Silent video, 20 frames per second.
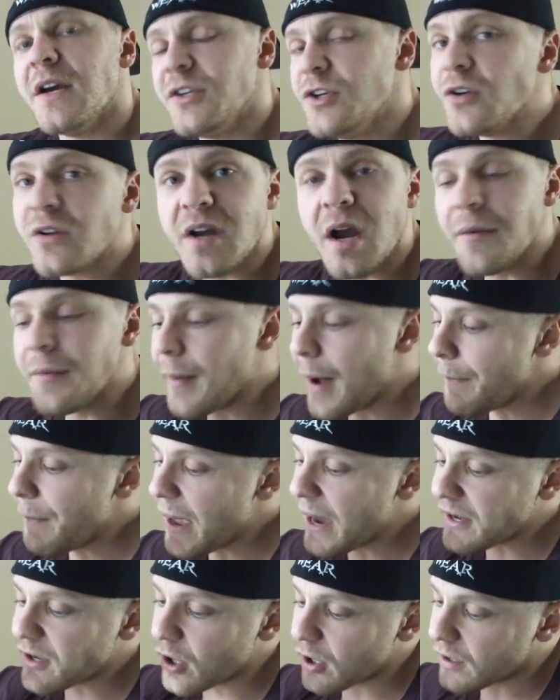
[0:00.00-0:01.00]
You come to my
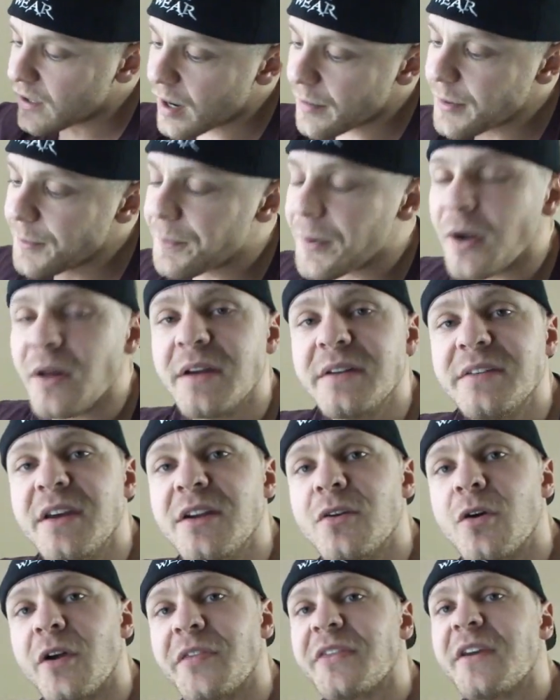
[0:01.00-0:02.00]
backyard, come to
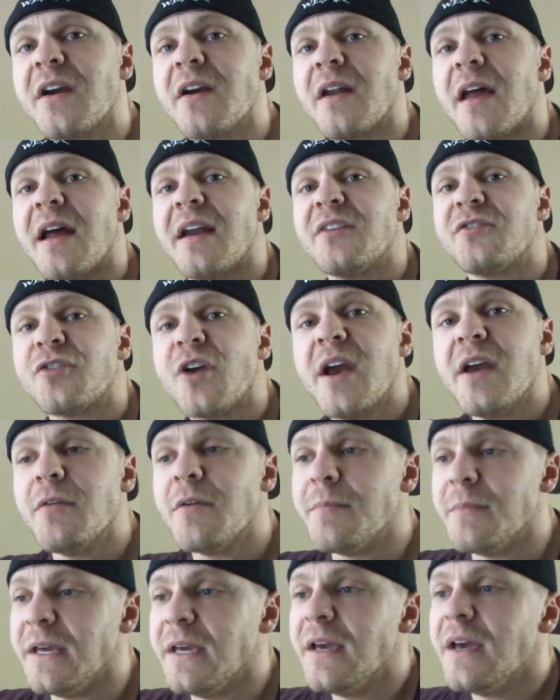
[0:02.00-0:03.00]
Burlington, North Carolina, train
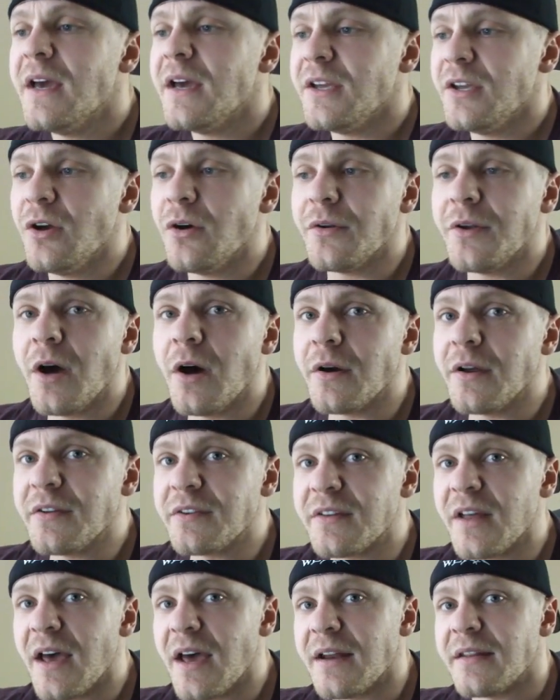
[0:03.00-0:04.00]
with me. You'll
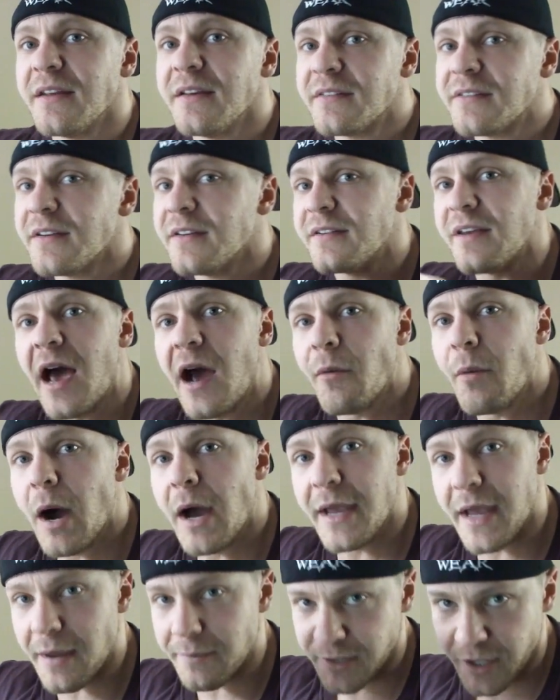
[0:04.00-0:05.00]
notice that this is how
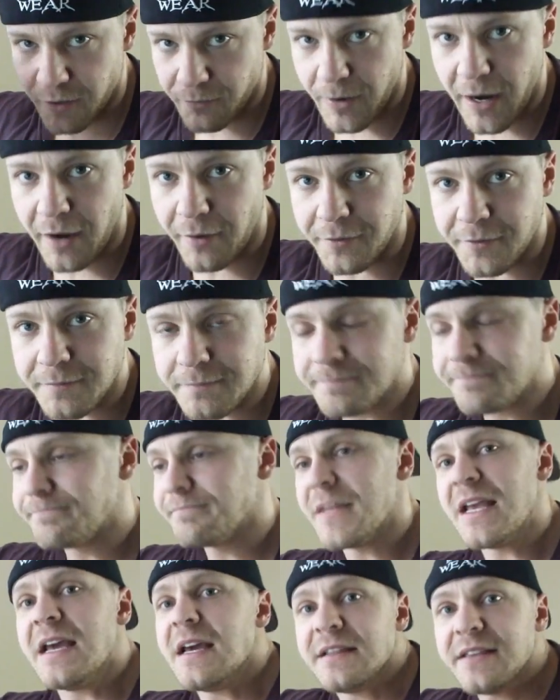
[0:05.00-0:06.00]
I am year round.
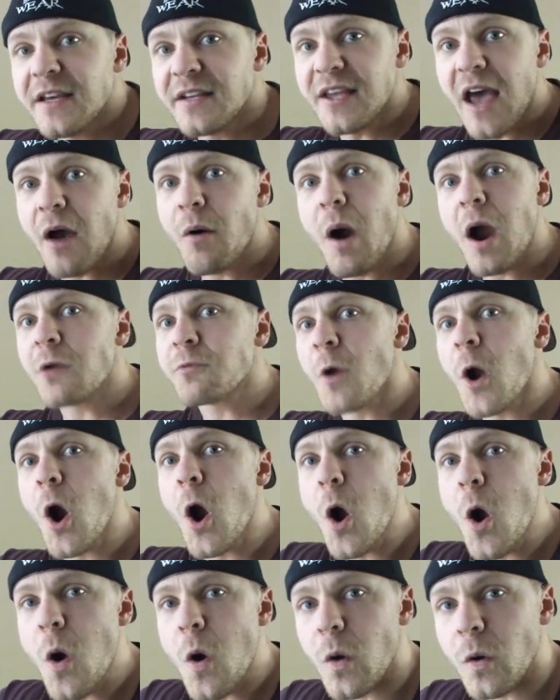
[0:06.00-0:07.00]
This is how I
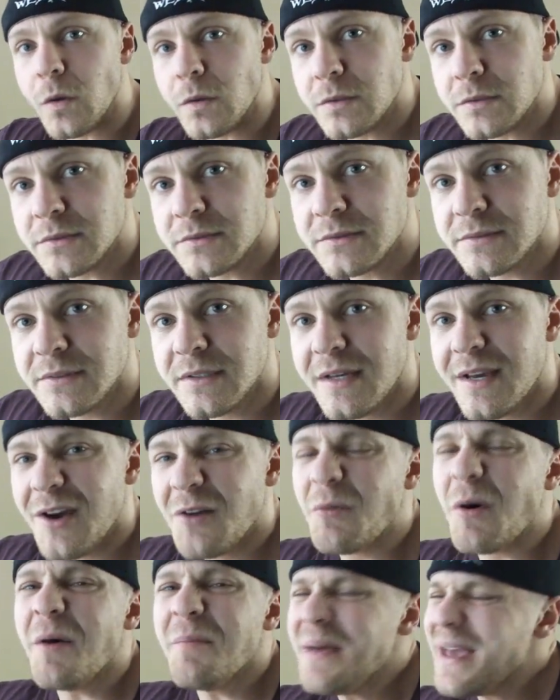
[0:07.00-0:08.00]
roll.
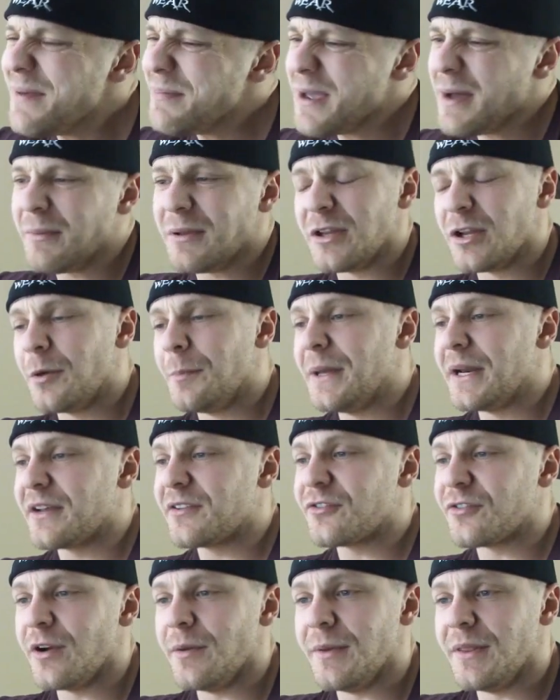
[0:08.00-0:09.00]
Well, maybe I'm a little bit
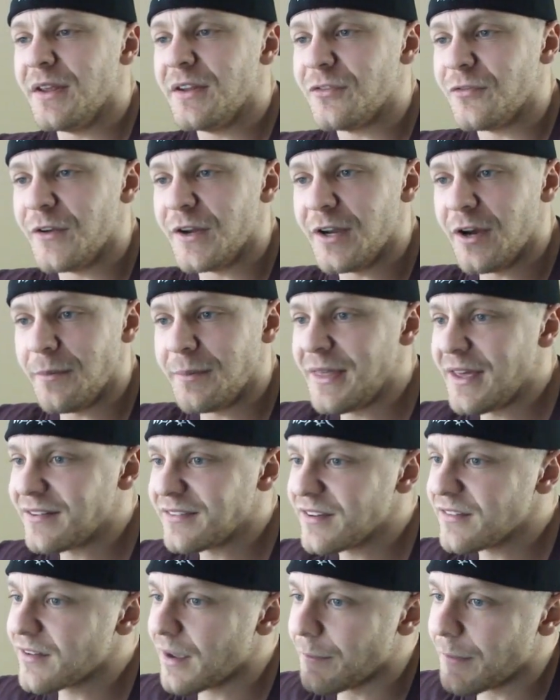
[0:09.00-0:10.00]
extreme in this video, but
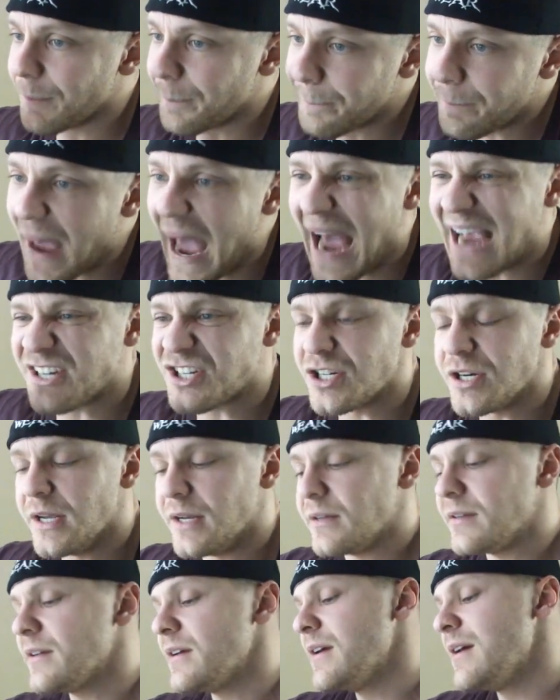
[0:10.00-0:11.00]
that's because I'm
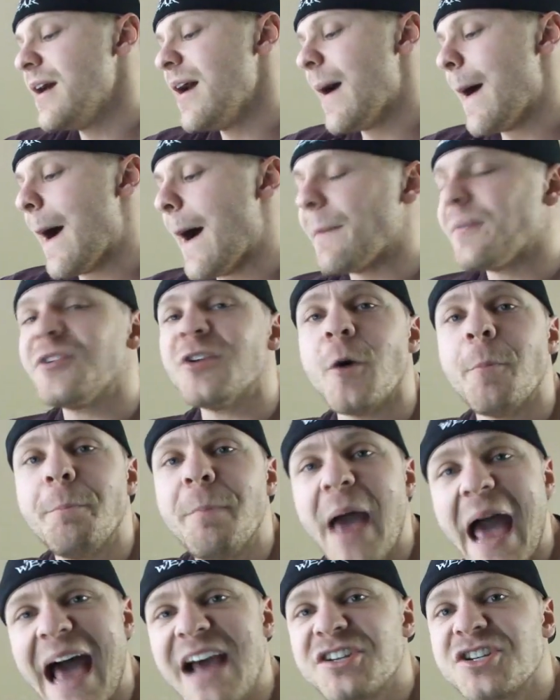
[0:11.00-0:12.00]
passionate. I'm so
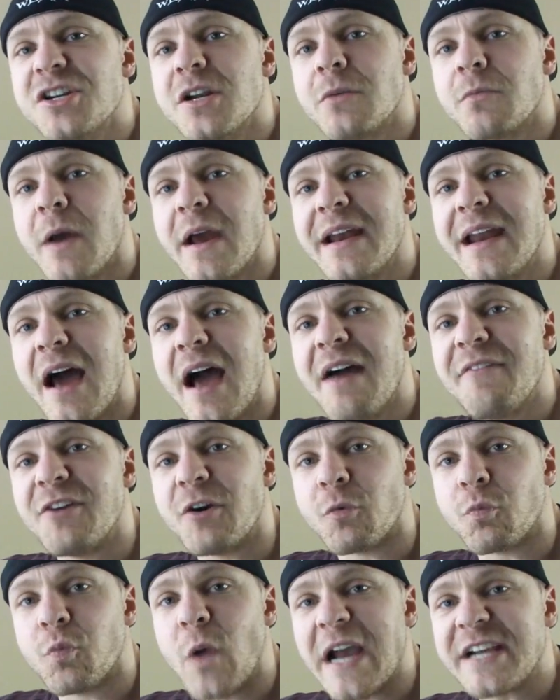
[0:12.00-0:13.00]
passionate right now, I have
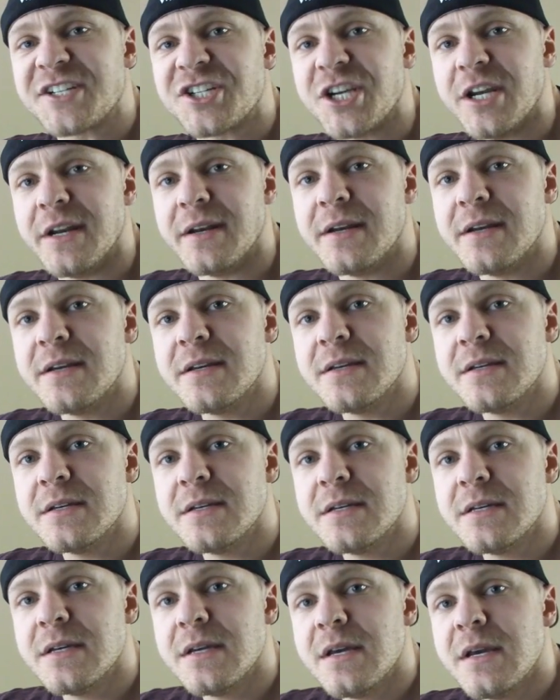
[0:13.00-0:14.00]
an erection.
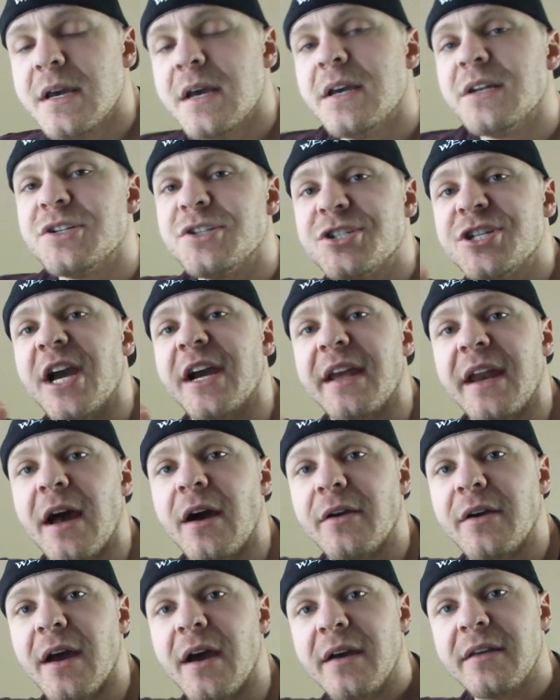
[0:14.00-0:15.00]
Check it
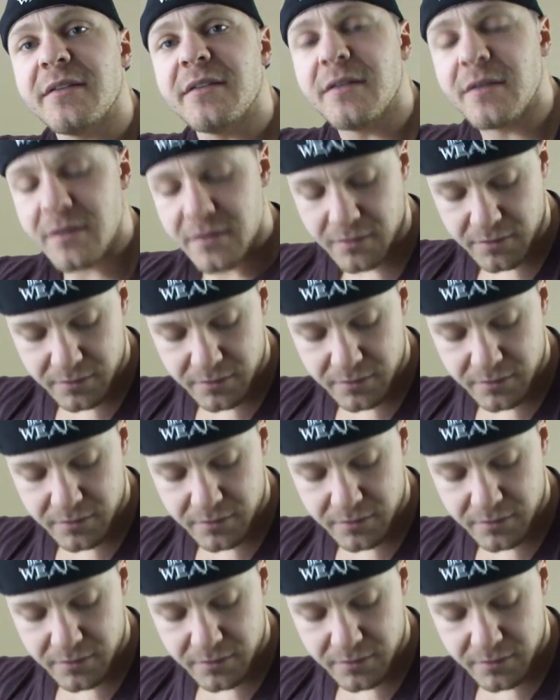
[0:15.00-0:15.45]
out, guys.